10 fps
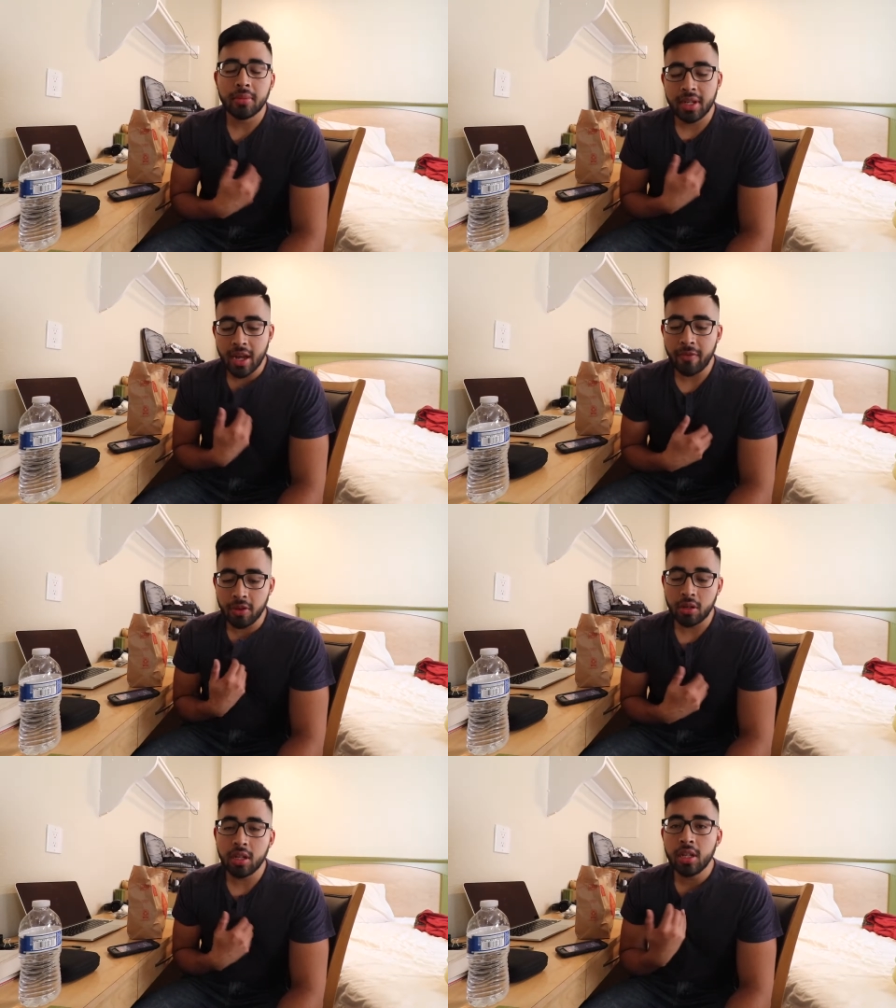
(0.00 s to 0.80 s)
But now I
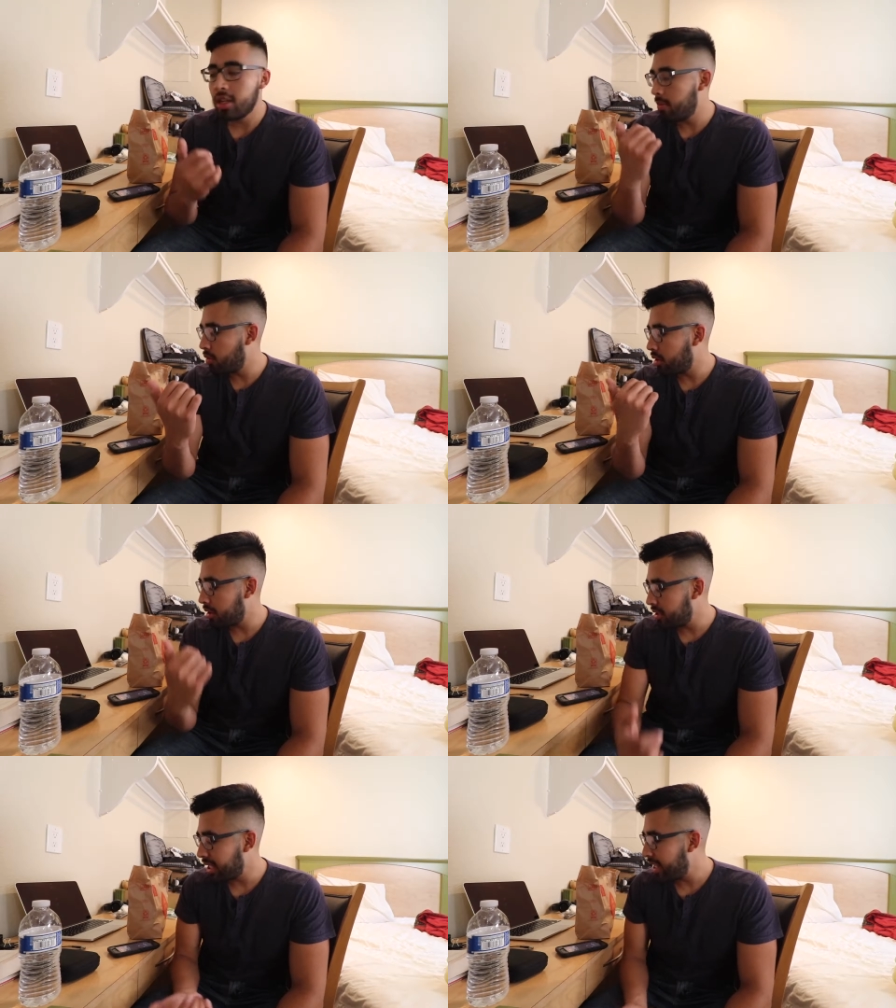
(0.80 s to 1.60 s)
feel good. I'm gonna work
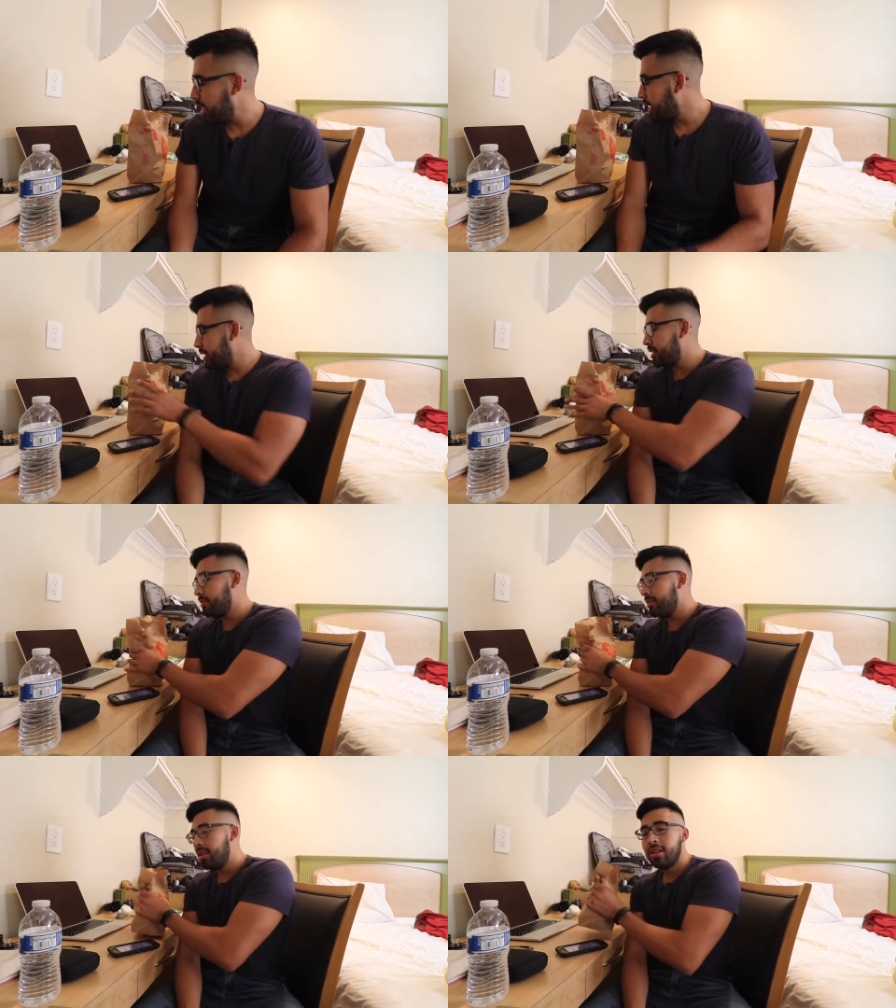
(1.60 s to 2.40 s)
on this edit, eat
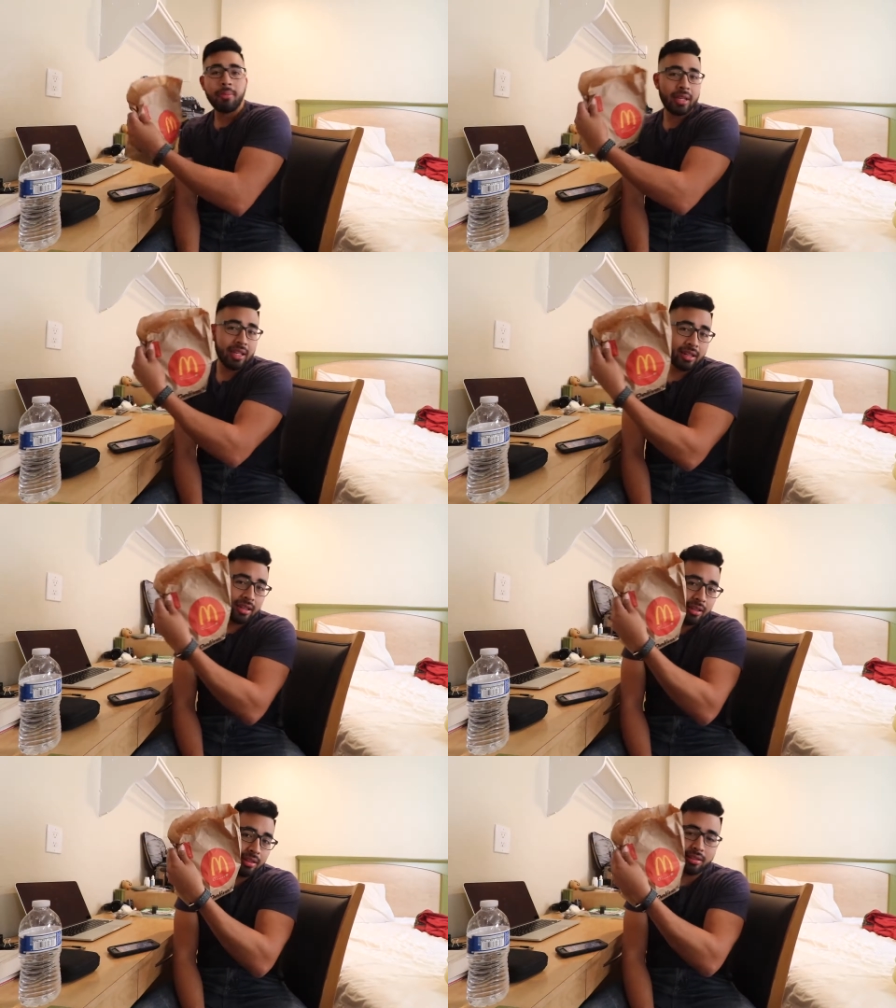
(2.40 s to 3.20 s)
some Mickey
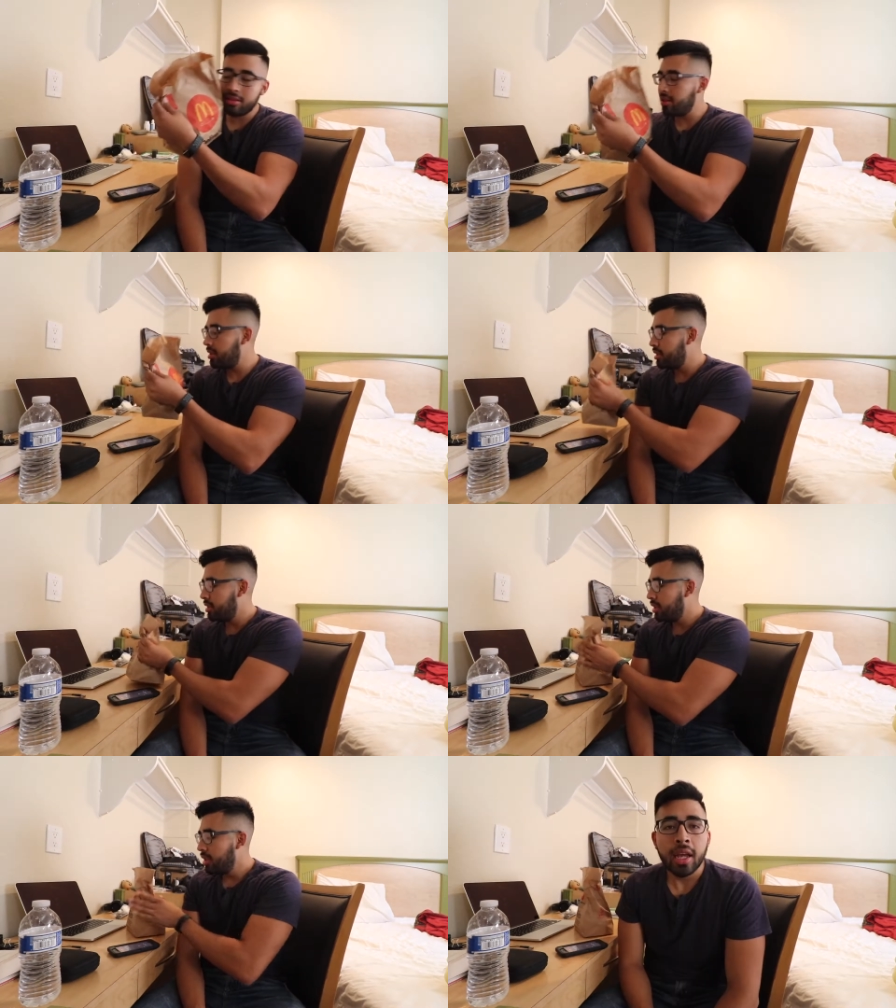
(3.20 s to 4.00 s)
D's,
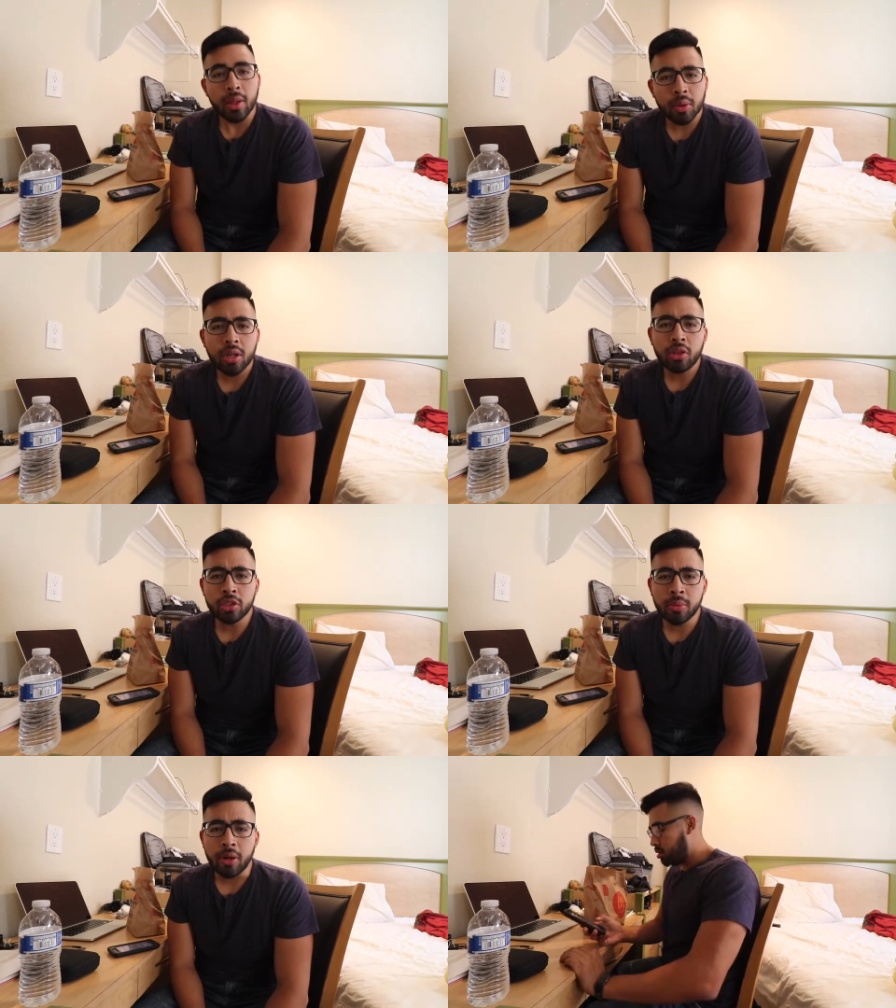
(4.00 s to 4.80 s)
then we're gonna go
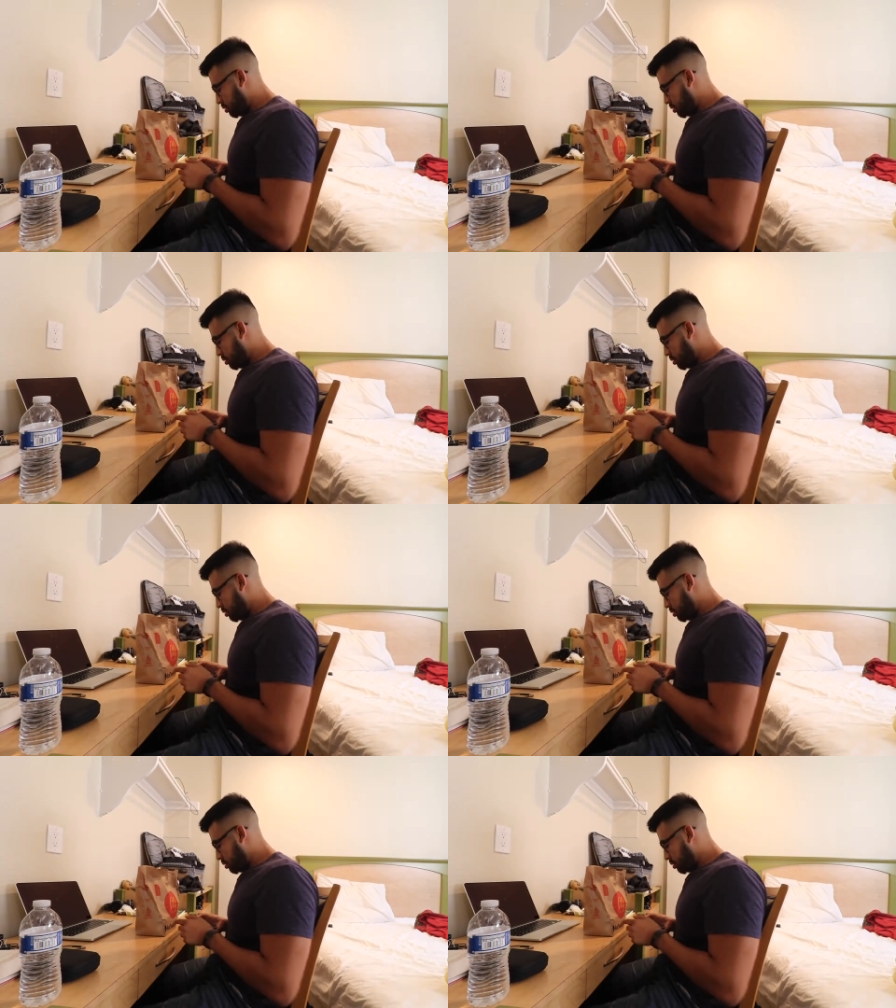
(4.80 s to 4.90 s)
explore.